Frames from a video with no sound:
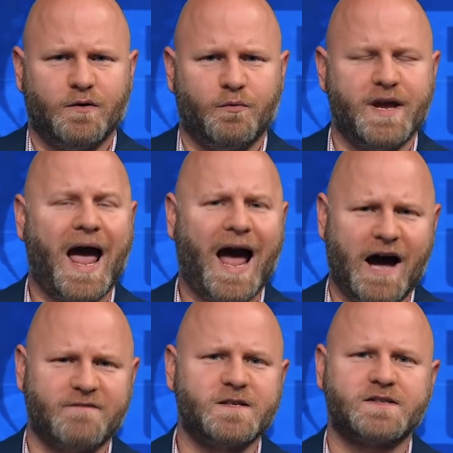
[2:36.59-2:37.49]
We
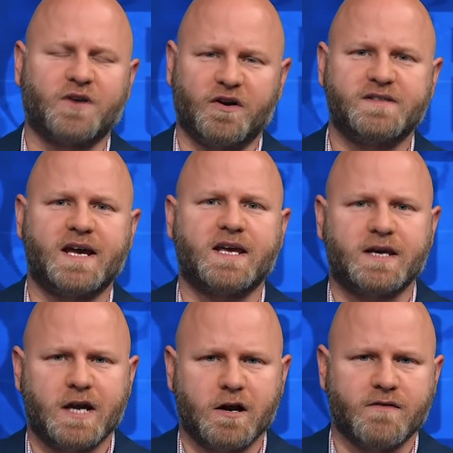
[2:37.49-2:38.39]
have to start taking
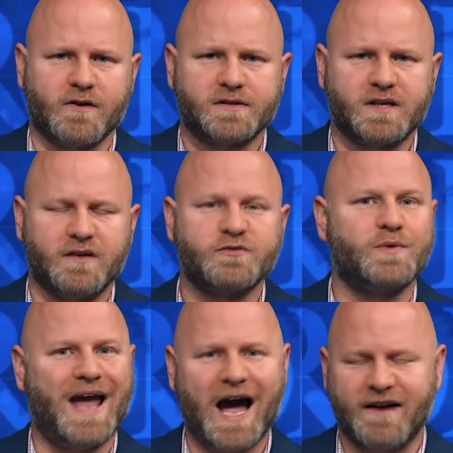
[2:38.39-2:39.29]
care of ourselves. We
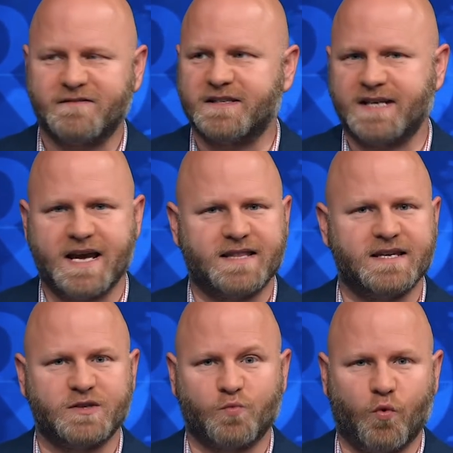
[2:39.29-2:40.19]
have to take
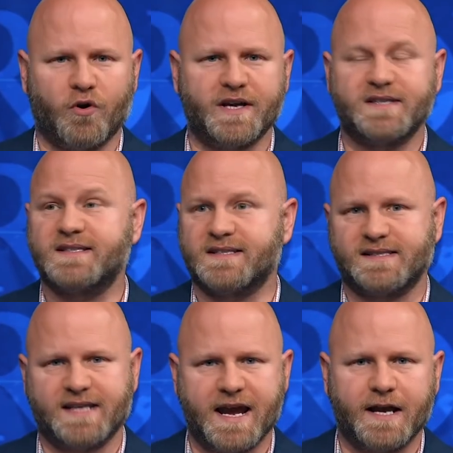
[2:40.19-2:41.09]
these warnings to
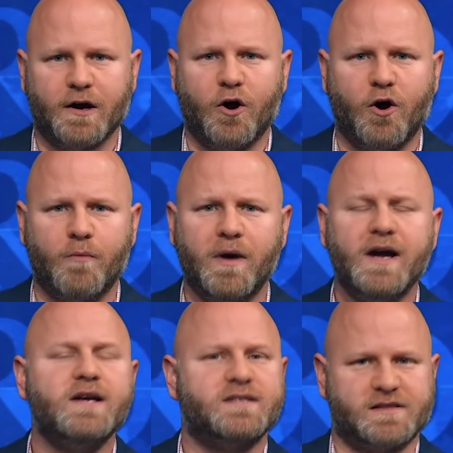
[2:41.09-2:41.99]
stay at home,
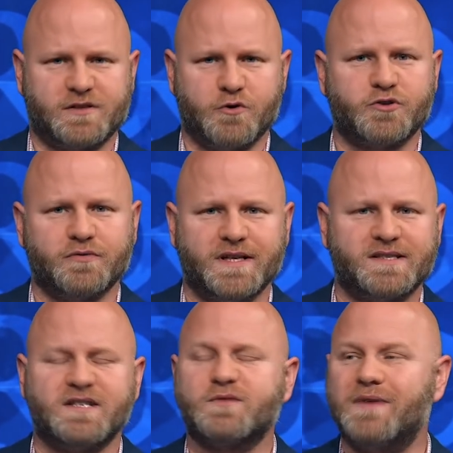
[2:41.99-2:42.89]
to social
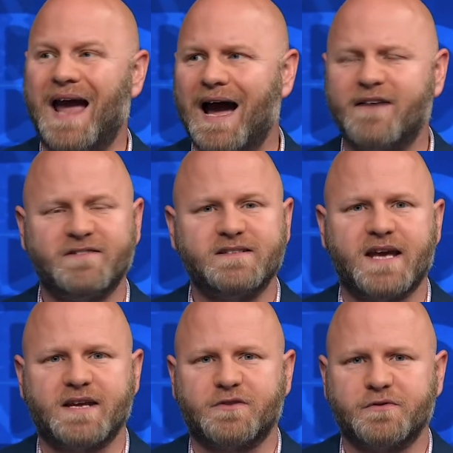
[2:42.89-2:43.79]
distance. We have to
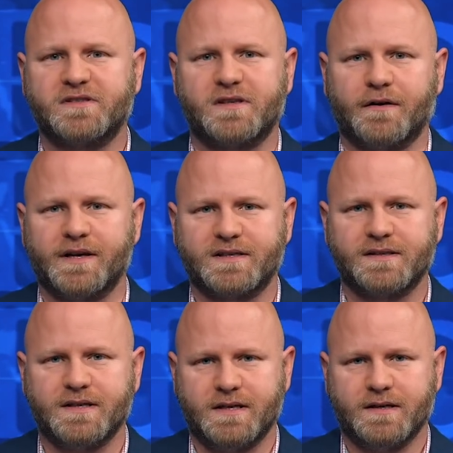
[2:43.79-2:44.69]
take those
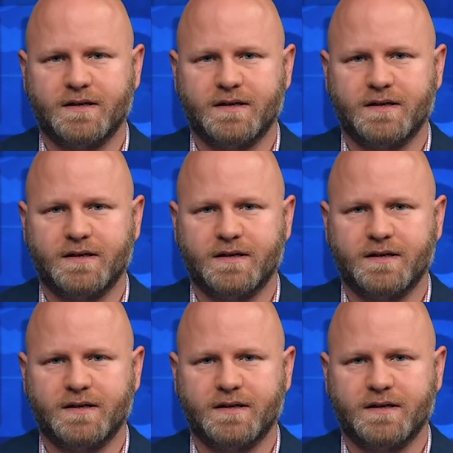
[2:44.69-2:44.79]
seriously.